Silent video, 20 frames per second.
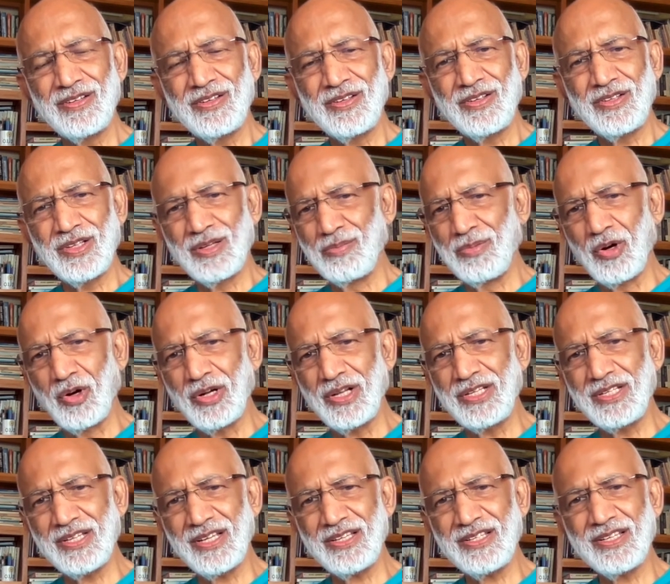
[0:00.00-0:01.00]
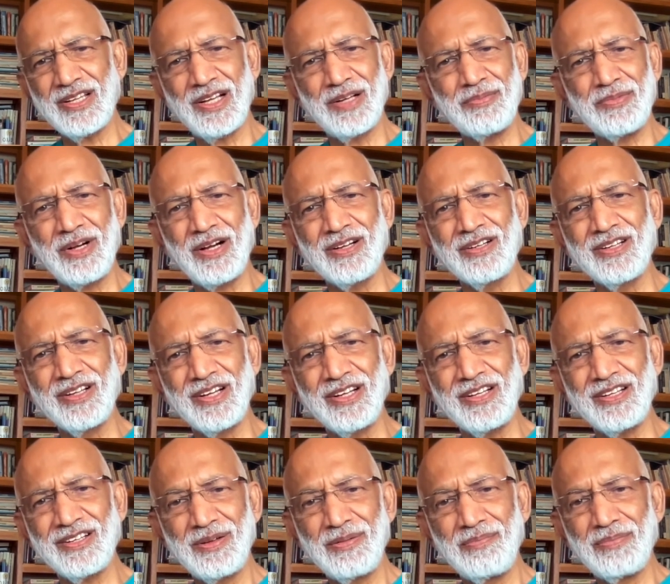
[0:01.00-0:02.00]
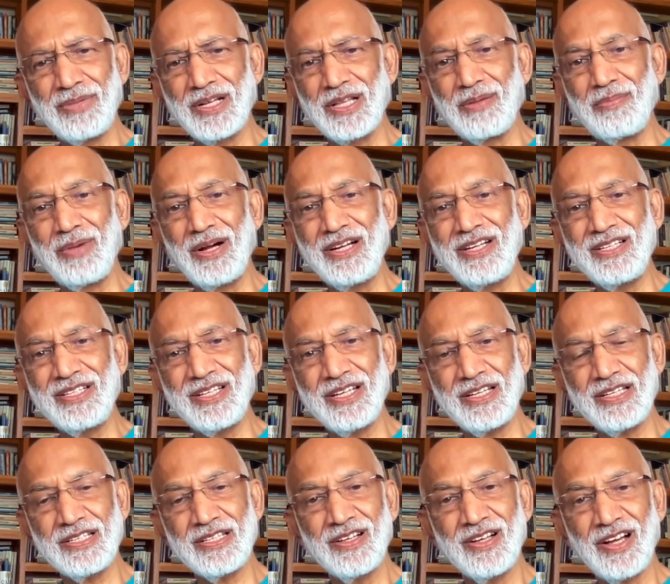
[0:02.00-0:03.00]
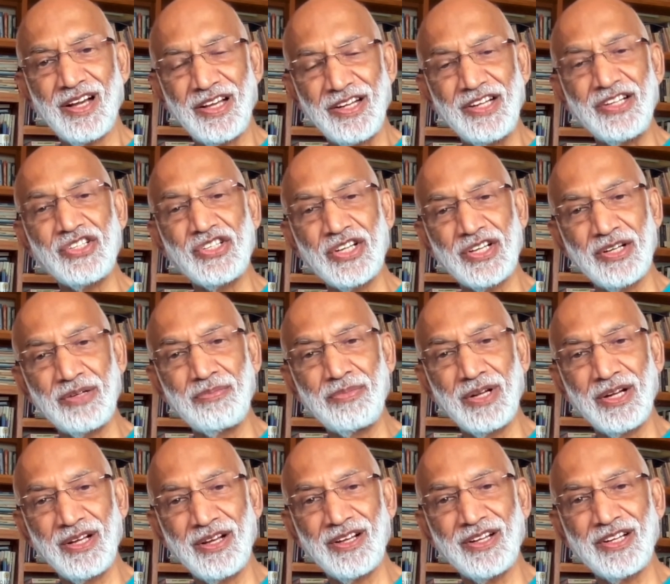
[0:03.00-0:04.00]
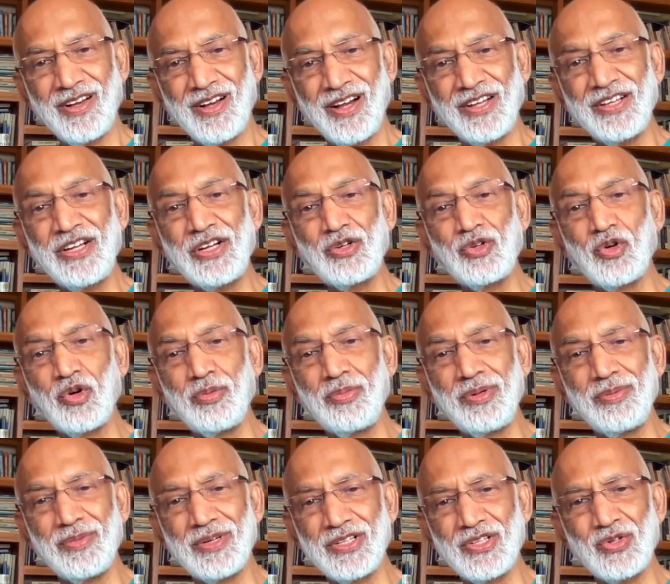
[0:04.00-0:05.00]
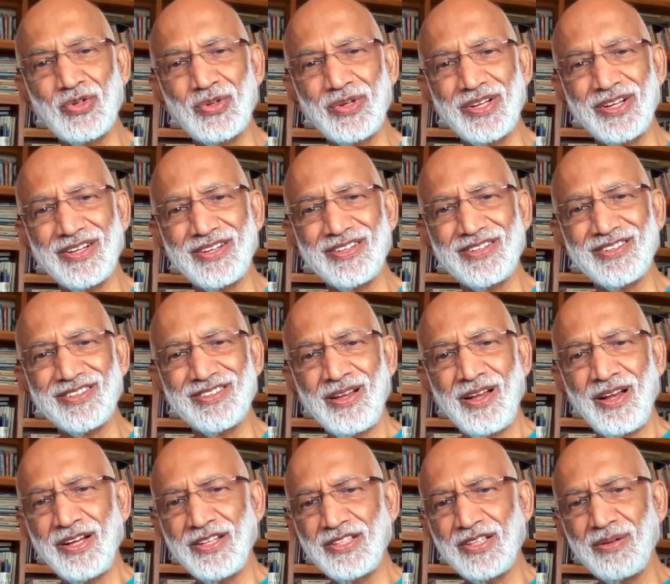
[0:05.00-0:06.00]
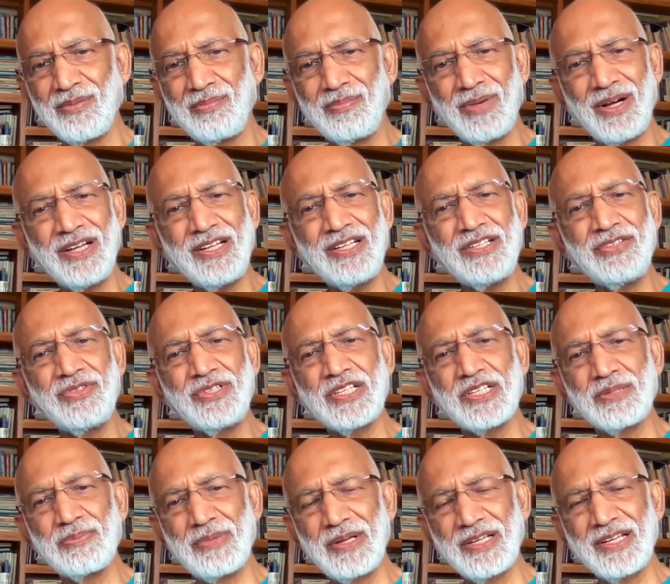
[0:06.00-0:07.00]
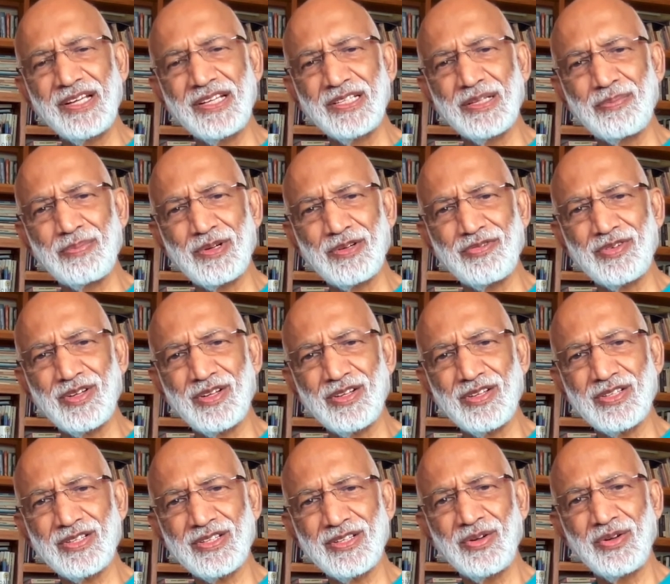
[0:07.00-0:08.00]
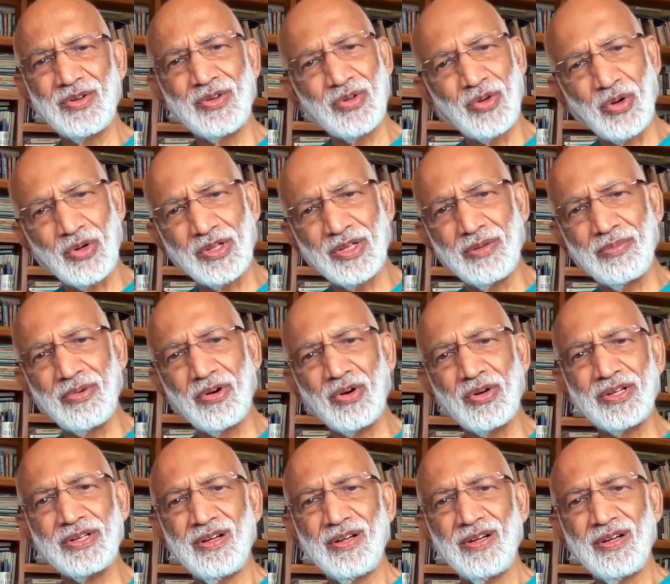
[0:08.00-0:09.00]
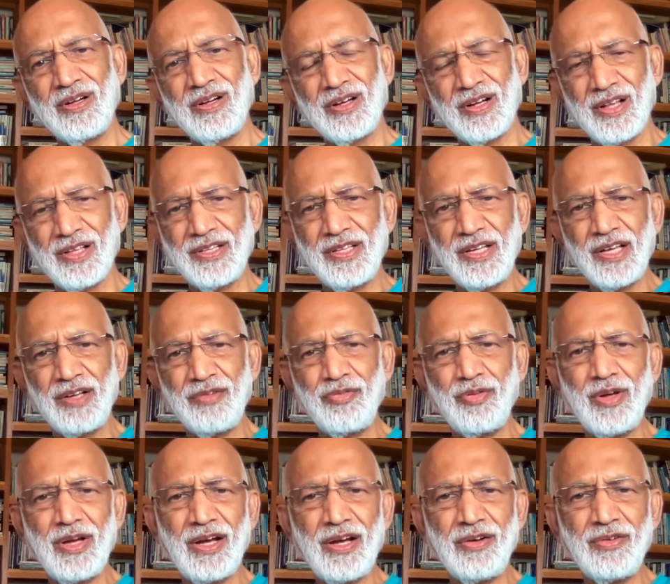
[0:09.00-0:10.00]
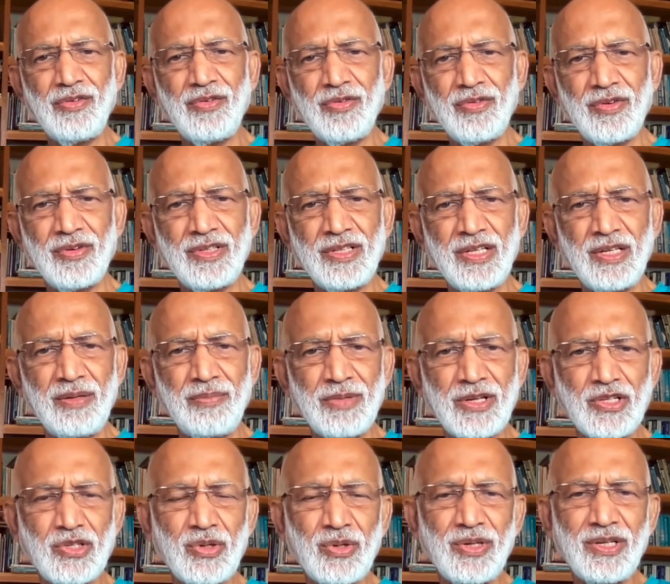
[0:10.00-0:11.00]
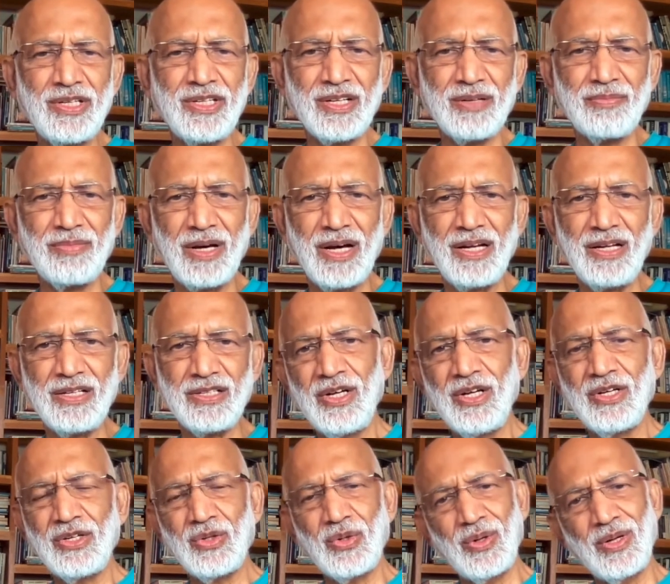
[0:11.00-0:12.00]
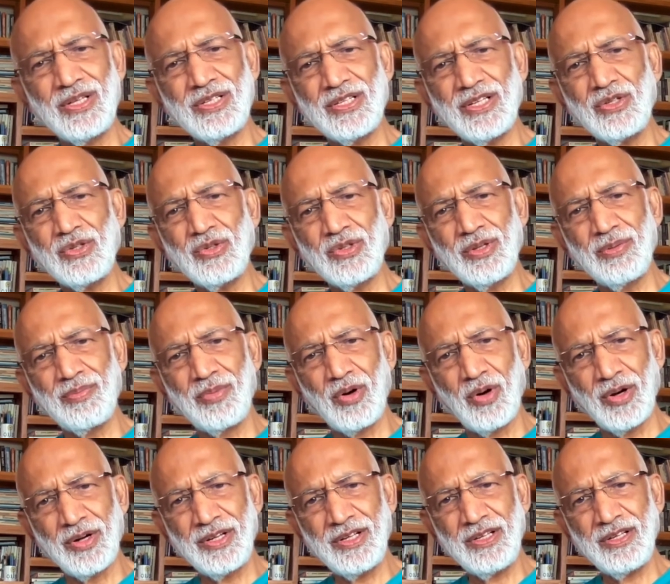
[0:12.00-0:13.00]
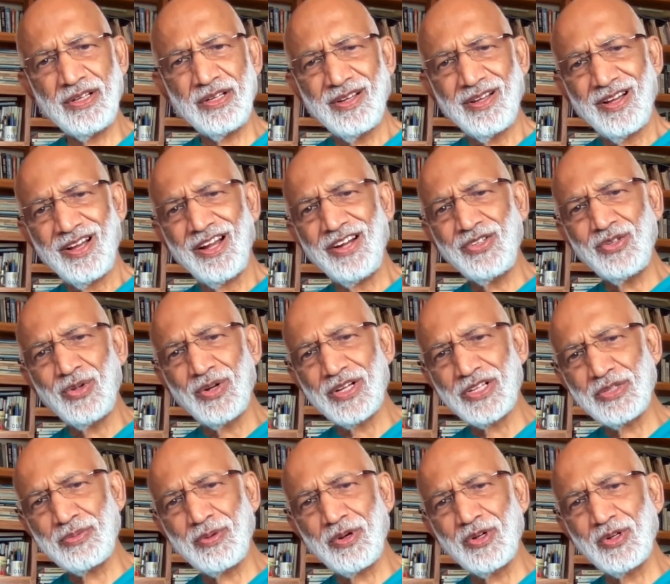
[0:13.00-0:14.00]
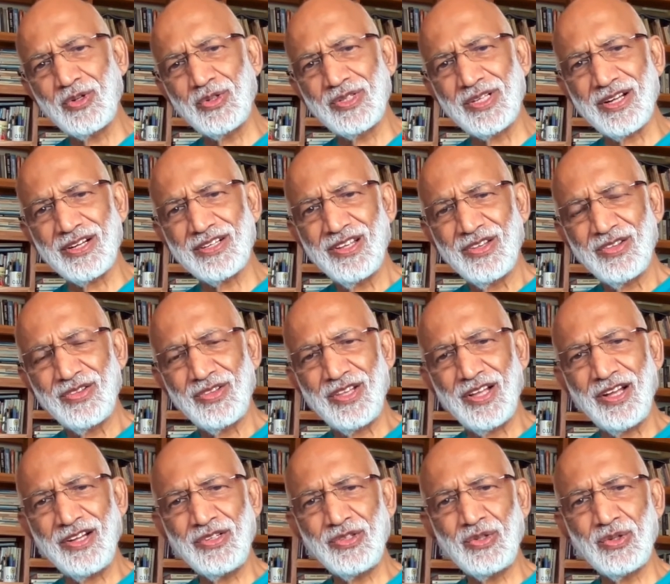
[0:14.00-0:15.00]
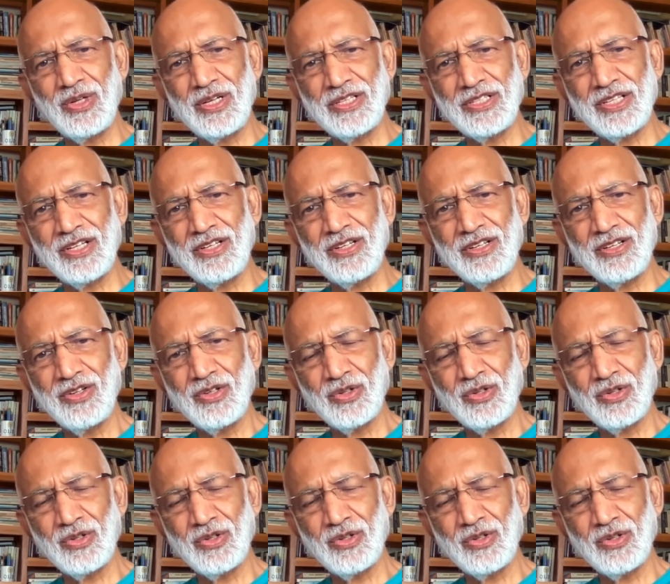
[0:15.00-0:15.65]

The body says, I'm hungry. But the mind says, I need chicken biryani. I need gobi manchurian. It is the mind which is making the preference, not the body. And I think if you have the maturity and balance to listen to the body and to respond to that, than to listen to